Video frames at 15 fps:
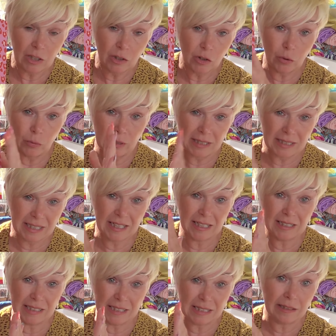So it's
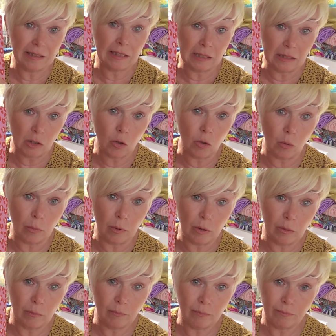tidying things up
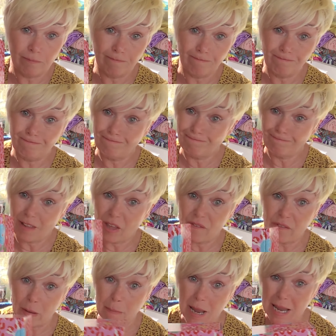
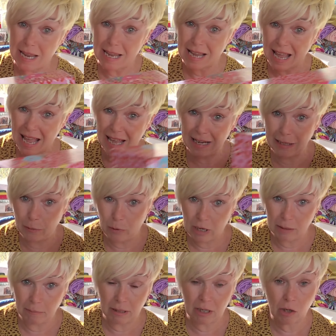for me,
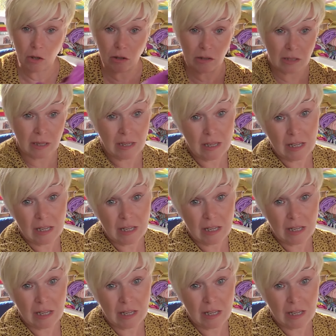because